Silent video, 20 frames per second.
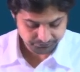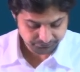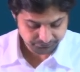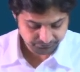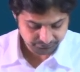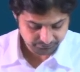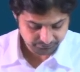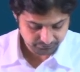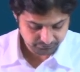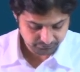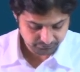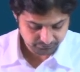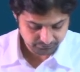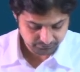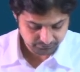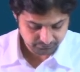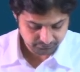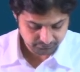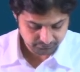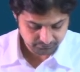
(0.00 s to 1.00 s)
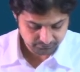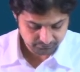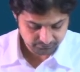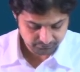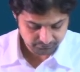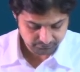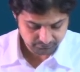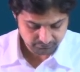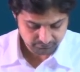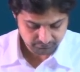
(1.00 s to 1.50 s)

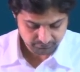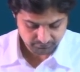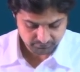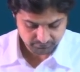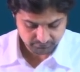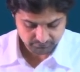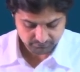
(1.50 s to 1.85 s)
(no one is talking)